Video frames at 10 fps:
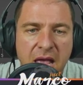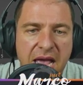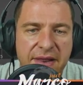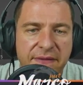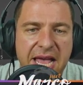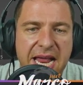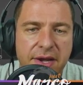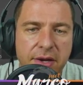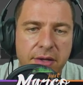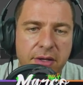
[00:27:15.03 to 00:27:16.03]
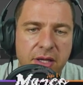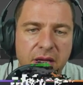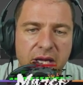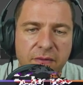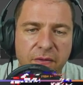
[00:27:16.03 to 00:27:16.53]
And then
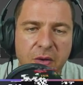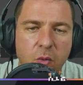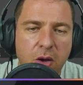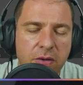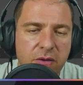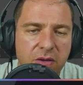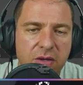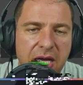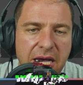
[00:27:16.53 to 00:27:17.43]
if I want,